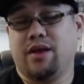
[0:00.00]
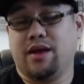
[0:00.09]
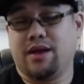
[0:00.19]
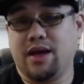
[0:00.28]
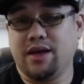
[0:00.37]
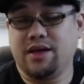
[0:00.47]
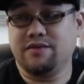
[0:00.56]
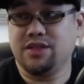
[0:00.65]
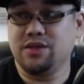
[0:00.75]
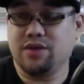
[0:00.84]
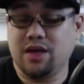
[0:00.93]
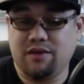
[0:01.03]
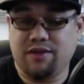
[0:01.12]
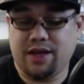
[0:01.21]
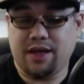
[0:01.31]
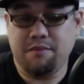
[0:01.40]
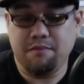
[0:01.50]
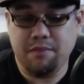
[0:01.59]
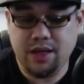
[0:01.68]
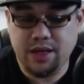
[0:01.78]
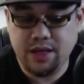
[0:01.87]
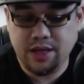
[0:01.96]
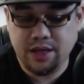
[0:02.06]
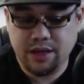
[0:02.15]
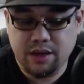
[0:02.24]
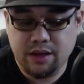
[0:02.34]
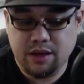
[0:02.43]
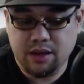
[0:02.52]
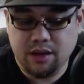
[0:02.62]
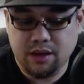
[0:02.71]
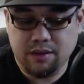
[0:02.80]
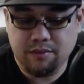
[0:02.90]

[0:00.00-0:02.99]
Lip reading: It kind of gives you kind of like a mini, I